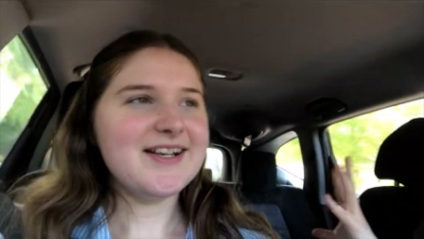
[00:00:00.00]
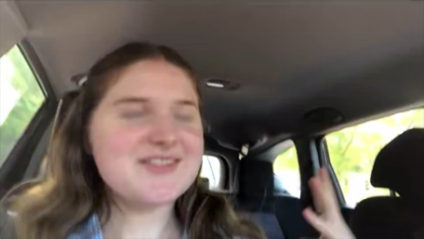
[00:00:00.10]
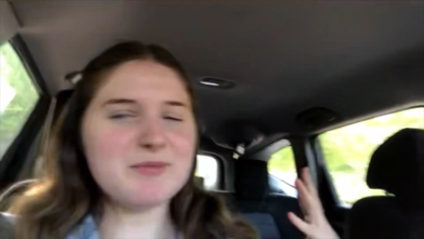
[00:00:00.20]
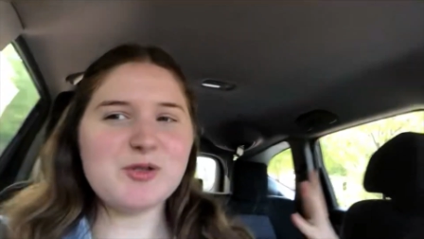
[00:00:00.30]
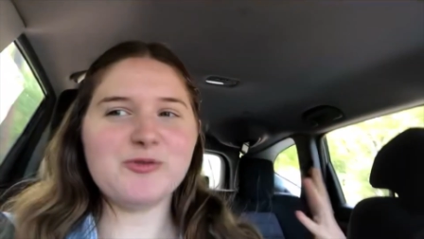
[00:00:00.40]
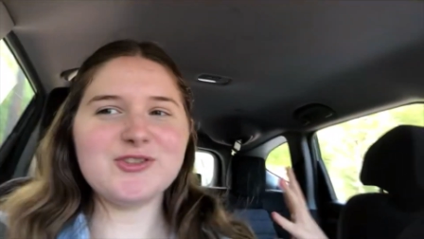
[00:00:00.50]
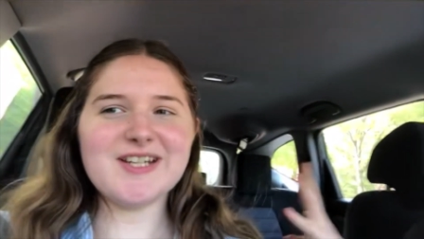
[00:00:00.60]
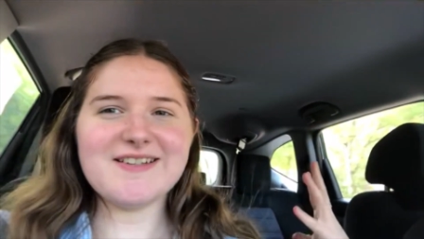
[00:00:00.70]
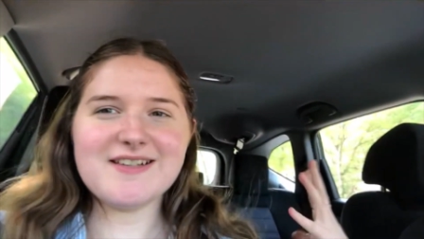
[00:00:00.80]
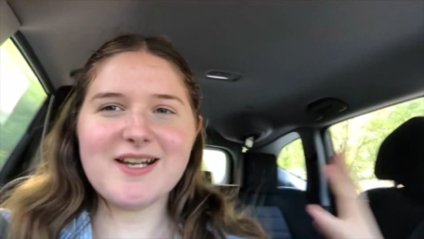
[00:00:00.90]
It's a beautiful day
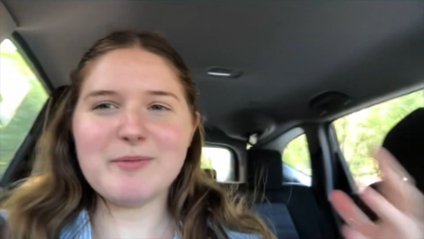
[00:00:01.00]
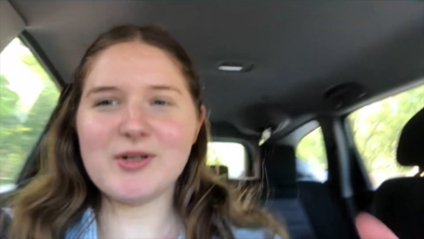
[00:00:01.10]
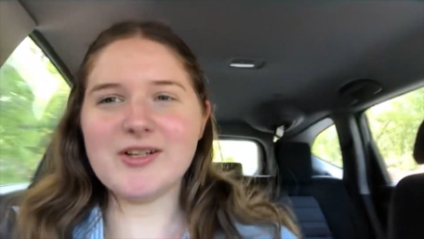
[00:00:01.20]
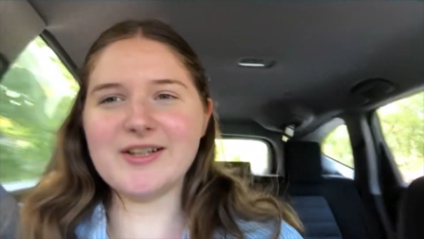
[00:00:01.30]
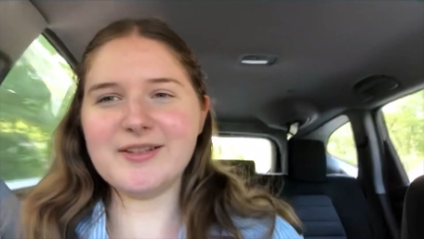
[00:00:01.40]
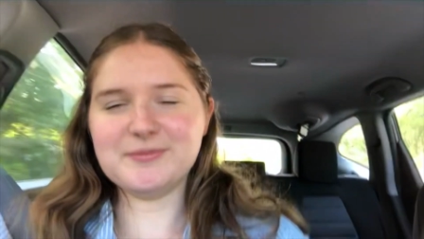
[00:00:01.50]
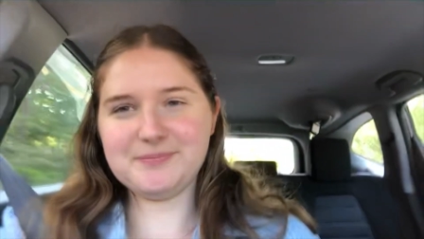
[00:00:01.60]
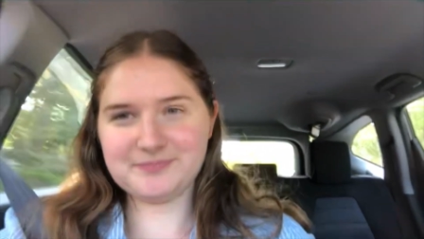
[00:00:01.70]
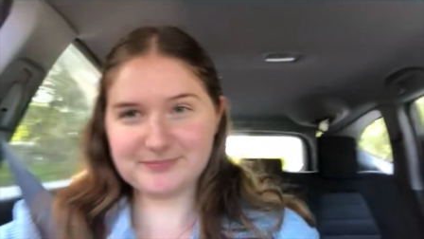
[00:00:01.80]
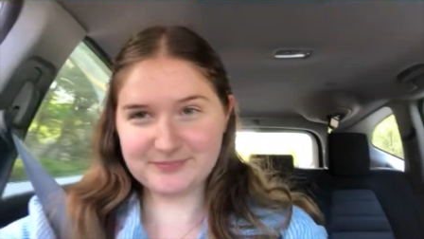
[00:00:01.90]
in the neighborhood.
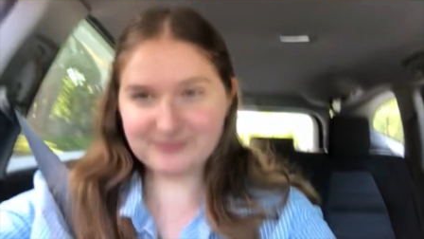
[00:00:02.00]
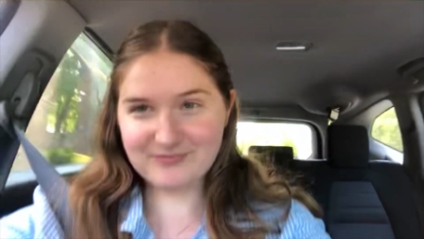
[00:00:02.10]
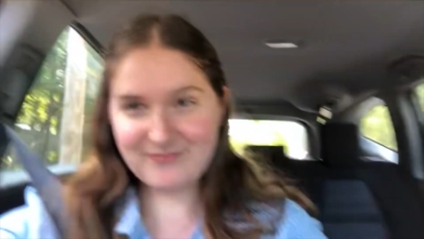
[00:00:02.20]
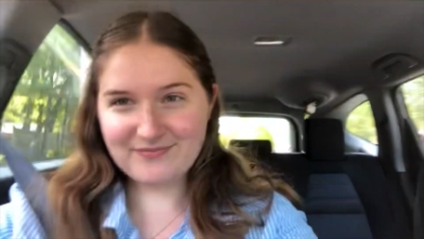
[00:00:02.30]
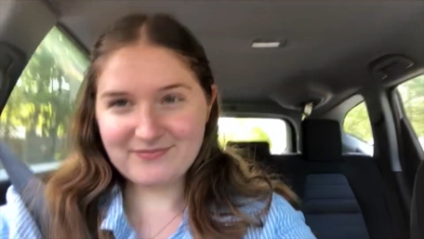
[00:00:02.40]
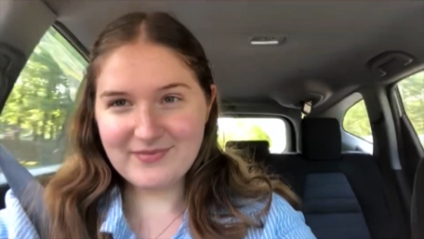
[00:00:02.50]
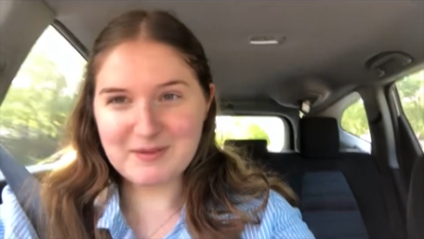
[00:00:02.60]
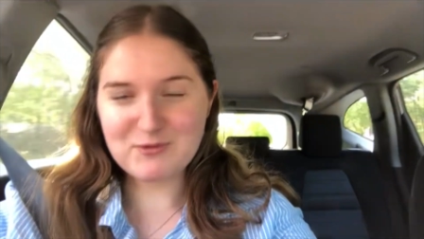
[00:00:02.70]
I'm